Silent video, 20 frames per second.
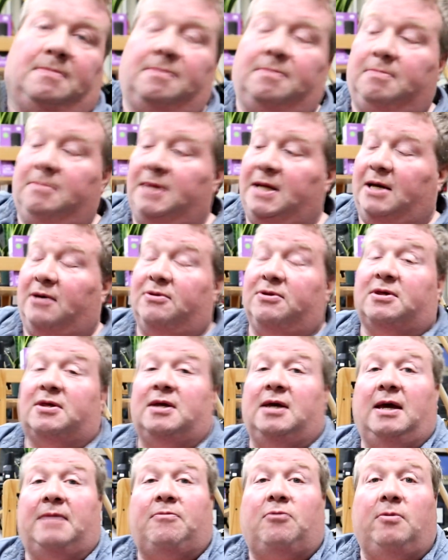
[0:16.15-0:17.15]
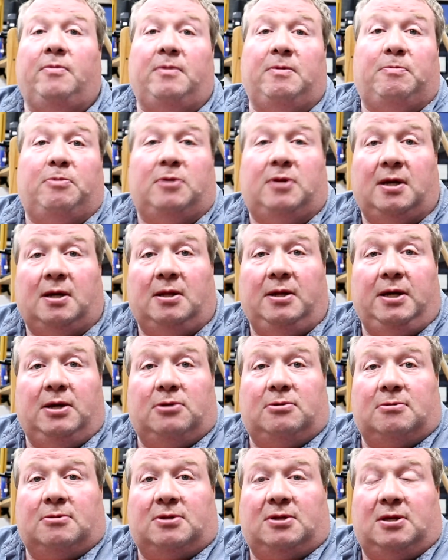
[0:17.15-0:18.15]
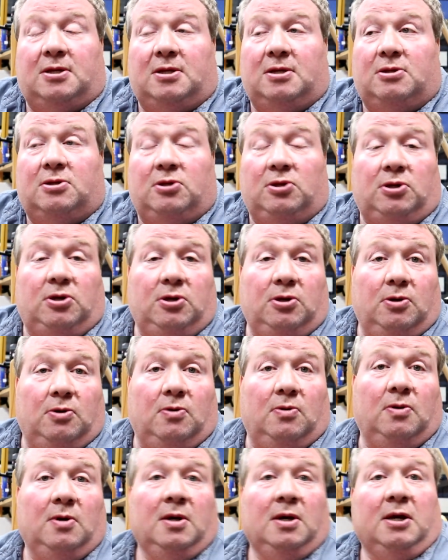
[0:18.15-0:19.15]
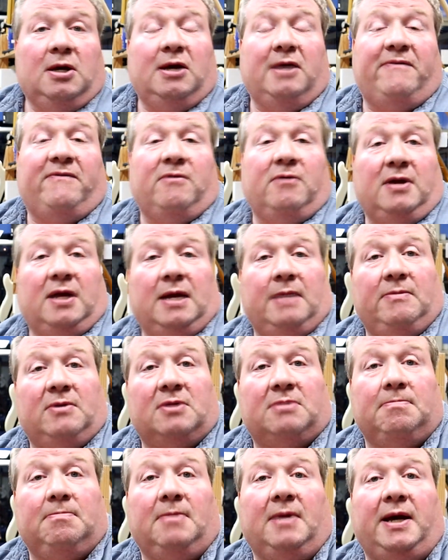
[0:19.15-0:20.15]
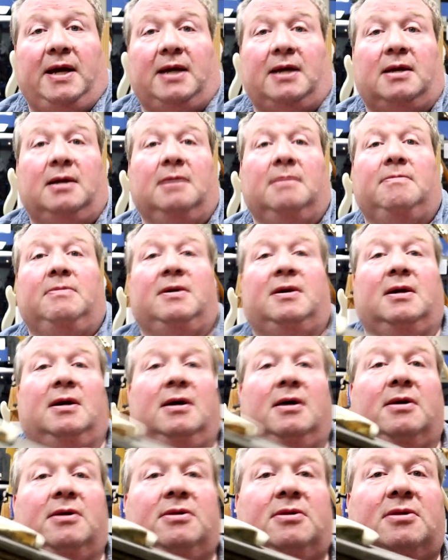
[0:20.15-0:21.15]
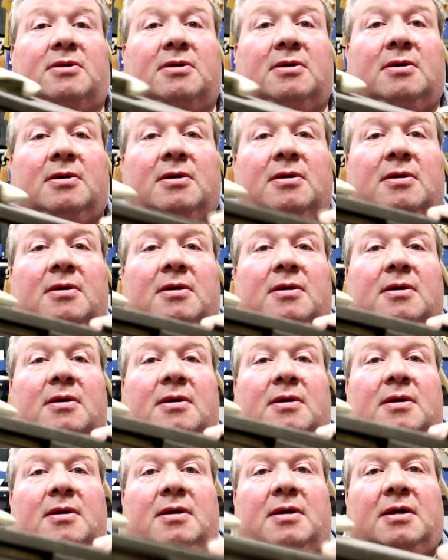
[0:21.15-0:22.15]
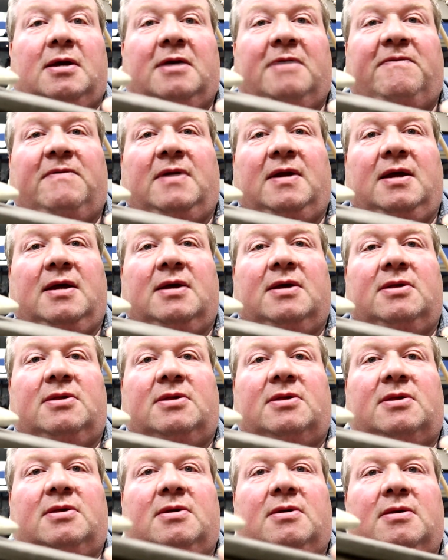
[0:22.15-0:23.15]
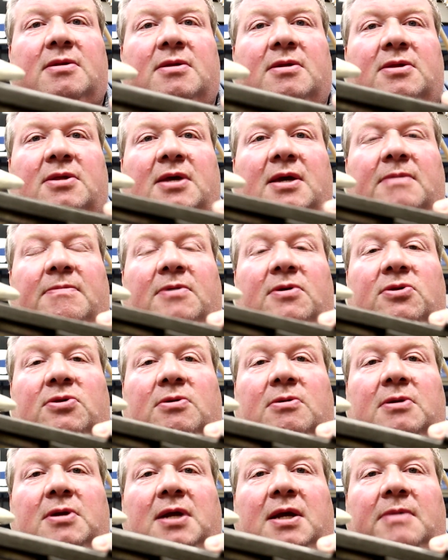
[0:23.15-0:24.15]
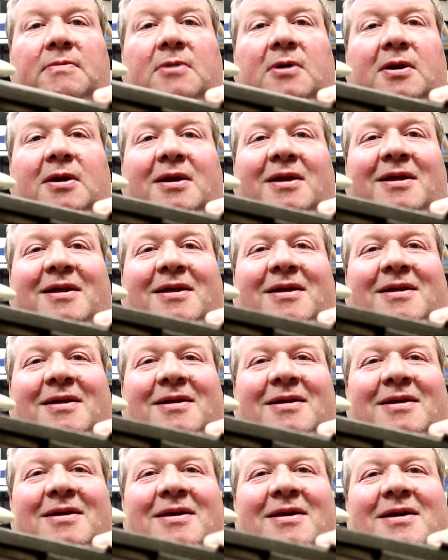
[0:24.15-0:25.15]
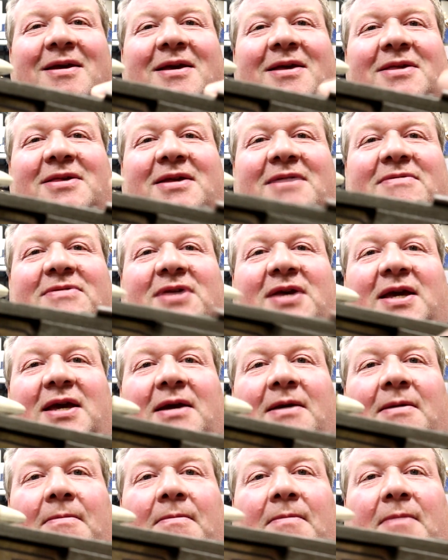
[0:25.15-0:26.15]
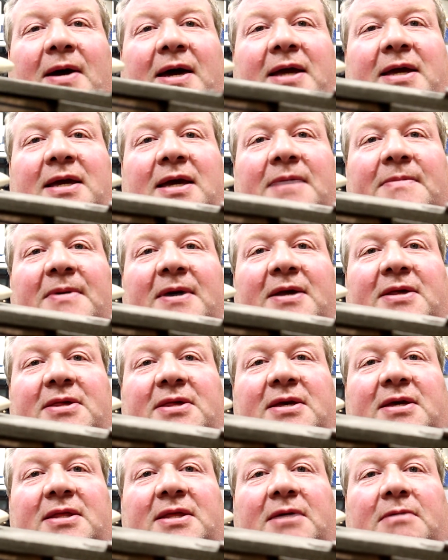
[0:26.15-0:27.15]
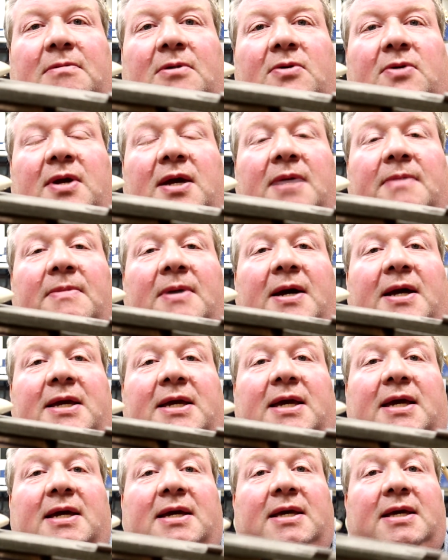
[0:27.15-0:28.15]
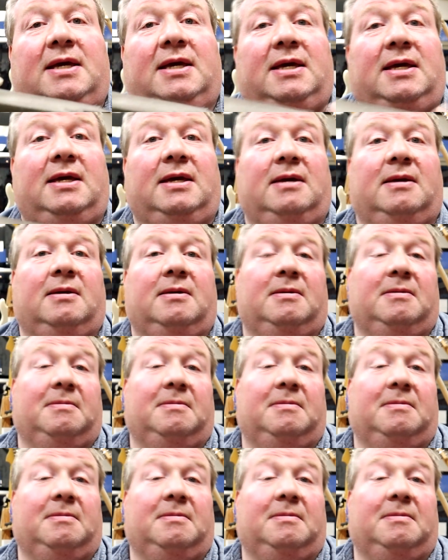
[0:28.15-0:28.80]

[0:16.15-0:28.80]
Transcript: Now this amp will be particularly interesting to you if your name is Mike, because if it is, this amp has your name on it. Instead of saying Mike, M-I-C, they wrote M-I-K-E.